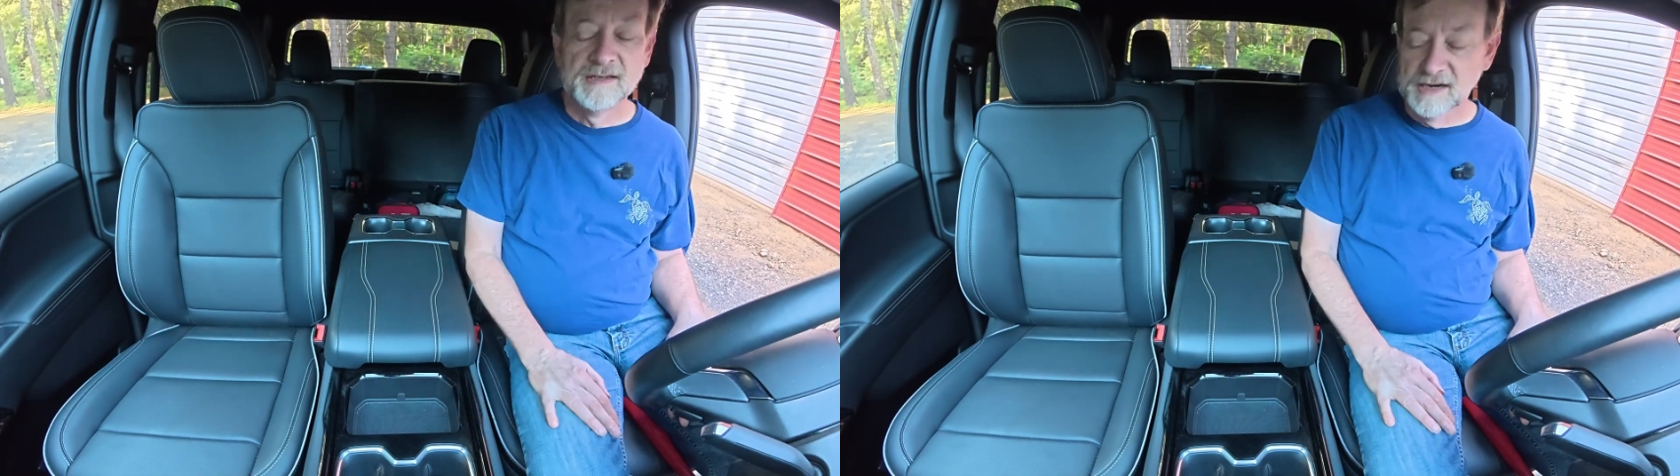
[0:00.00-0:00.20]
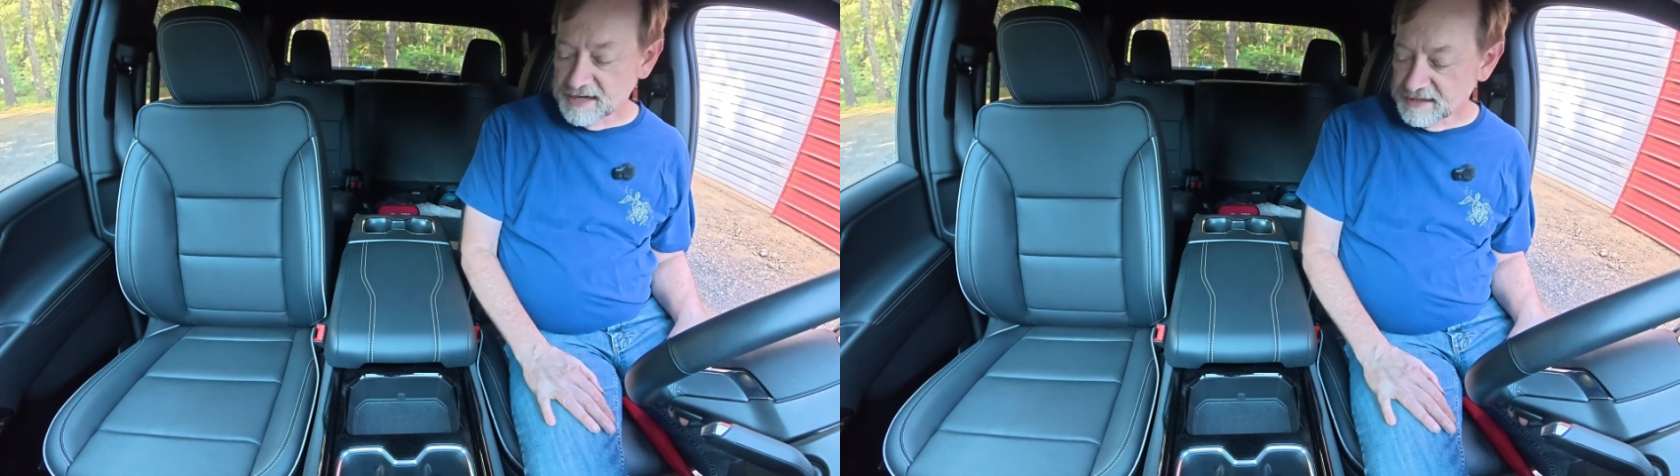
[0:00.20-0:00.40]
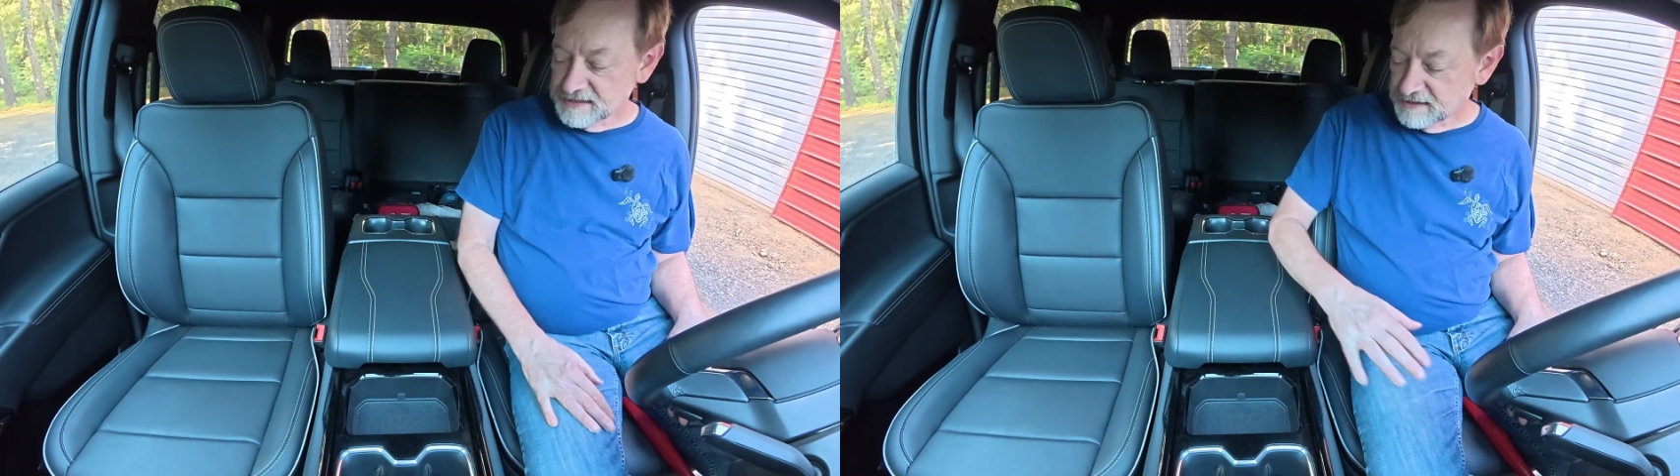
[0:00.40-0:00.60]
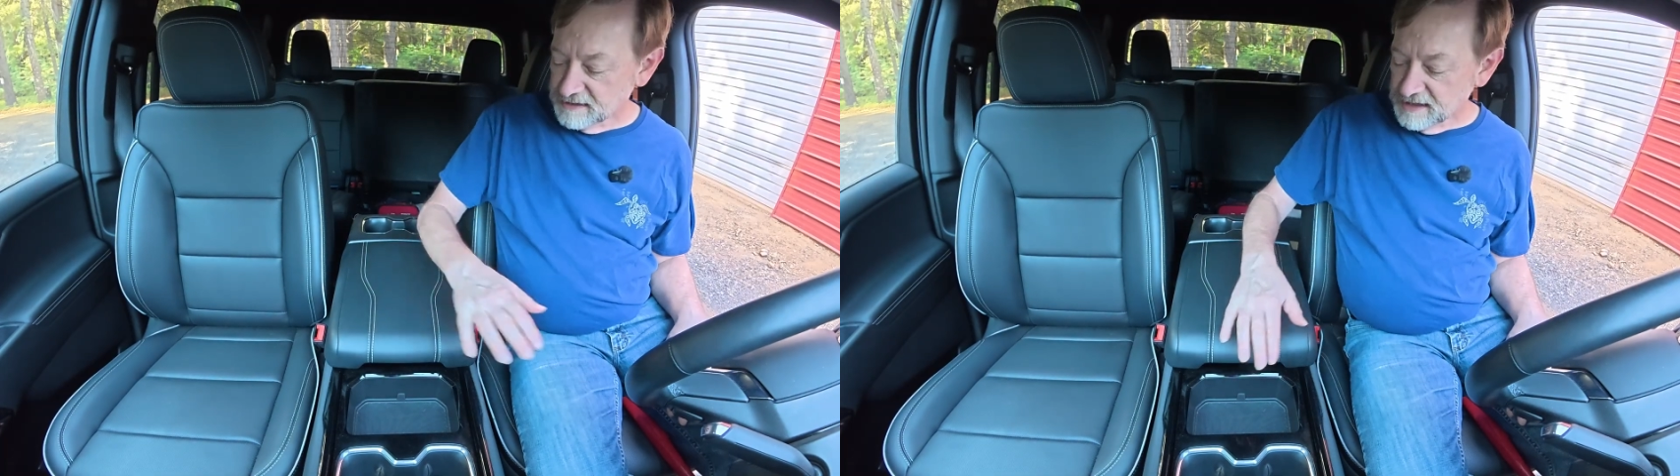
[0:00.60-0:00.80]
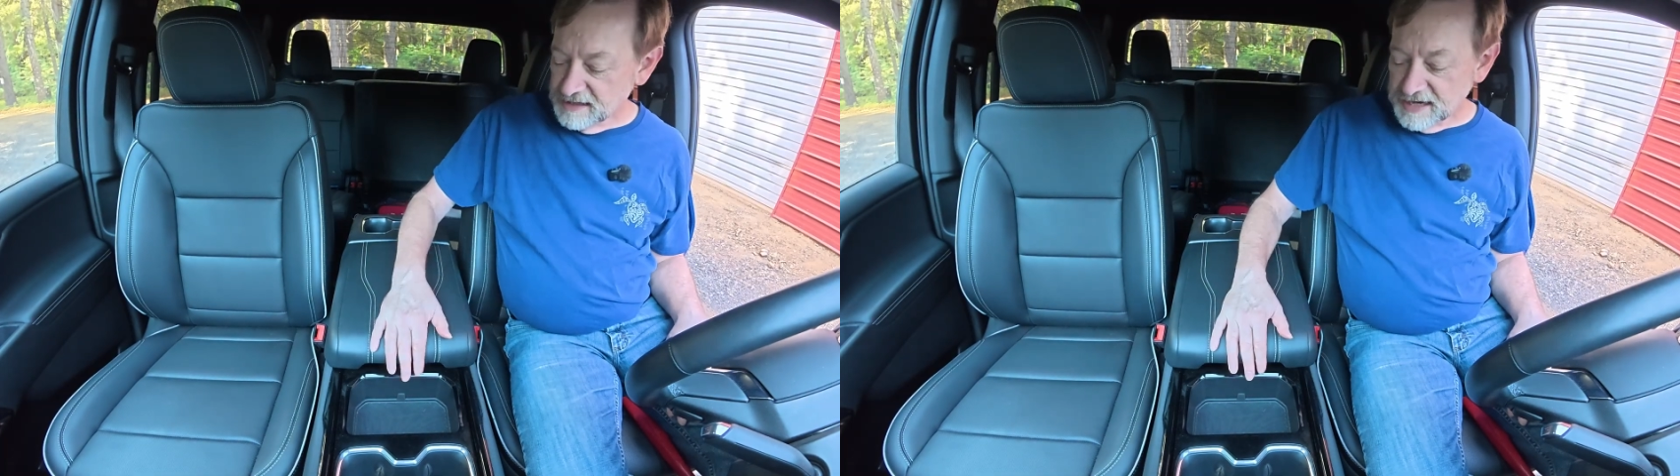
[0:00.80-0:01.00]
Nice
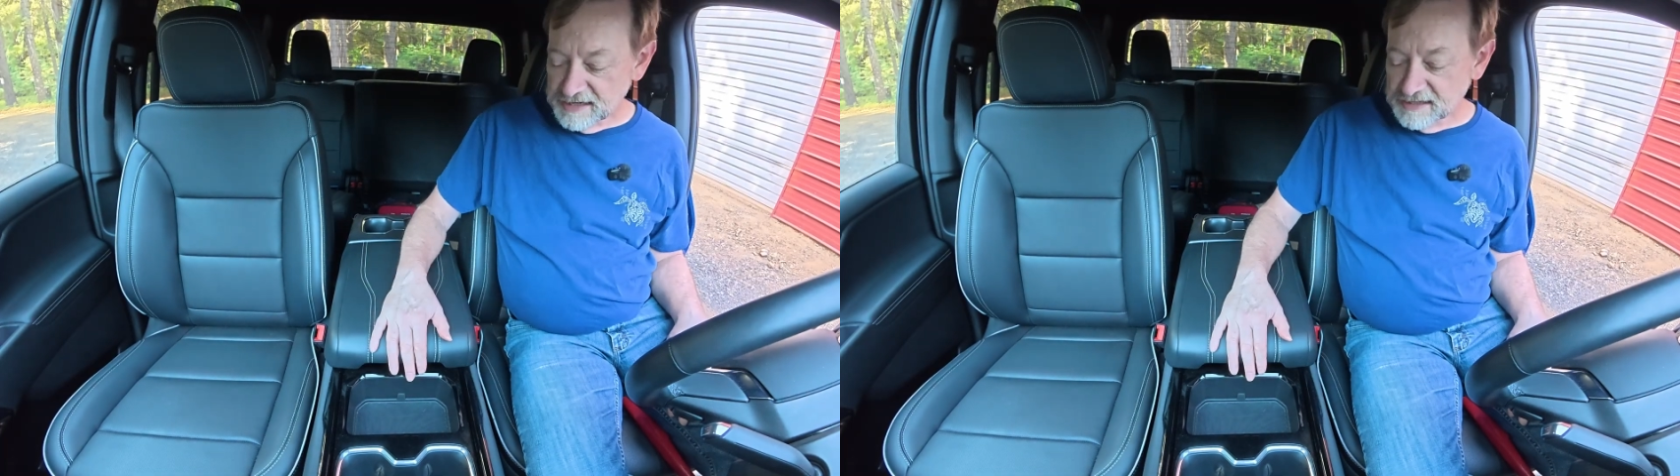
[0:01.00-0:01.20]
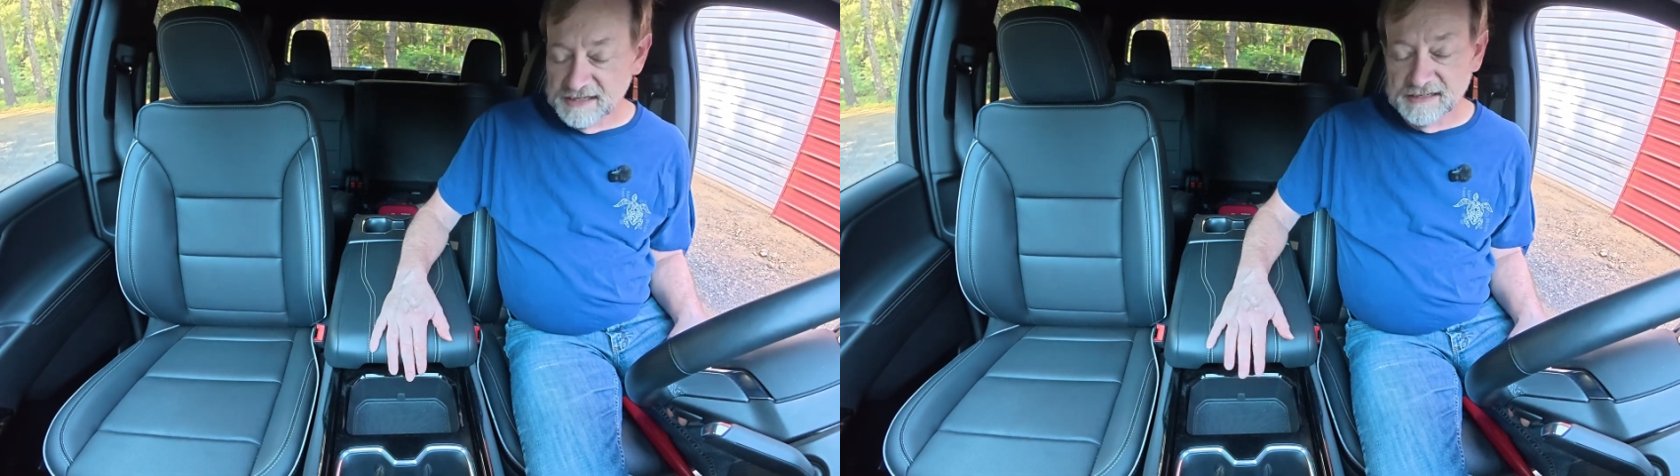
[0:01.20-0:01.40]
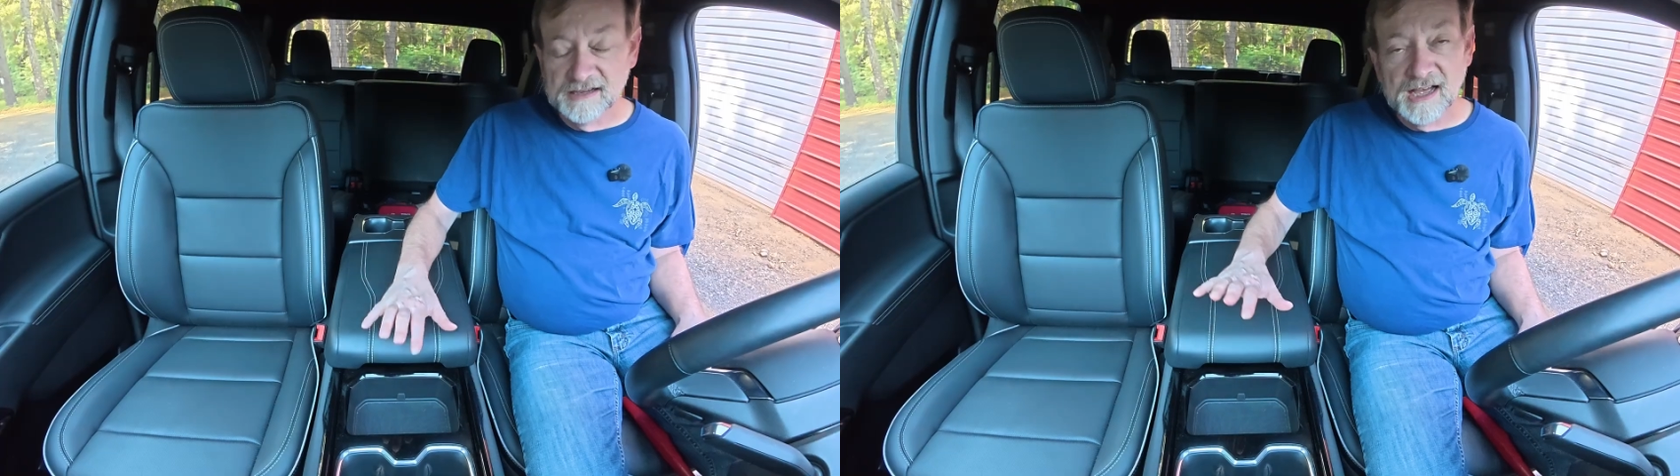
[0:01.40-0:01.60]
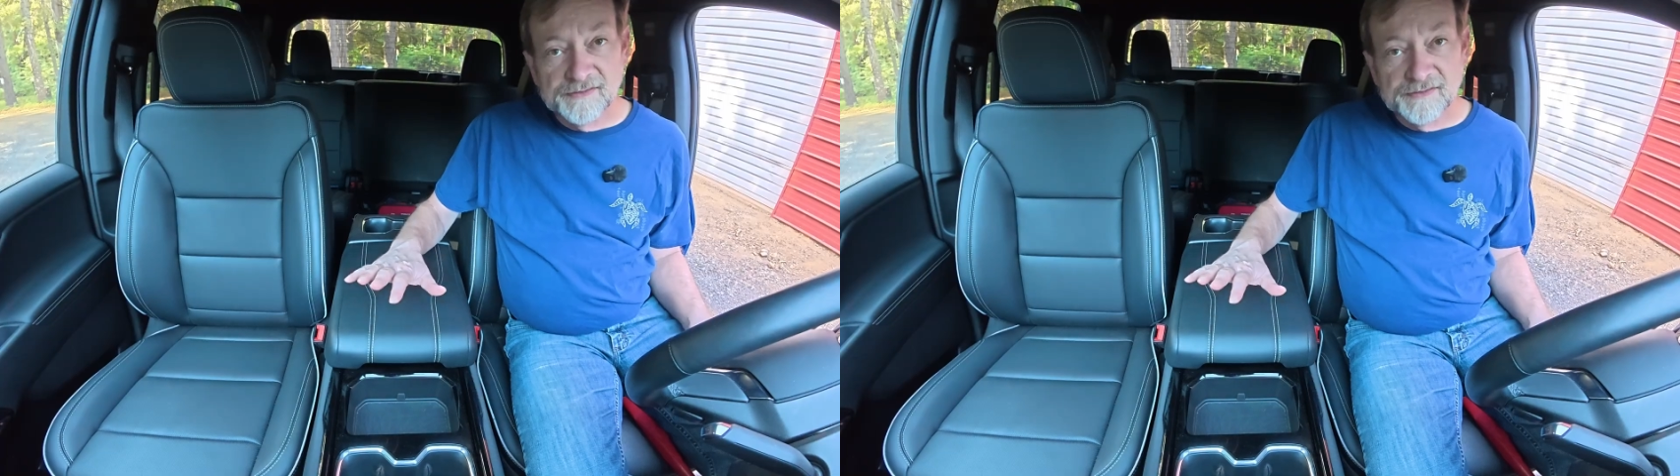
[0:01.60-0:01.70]
and handy.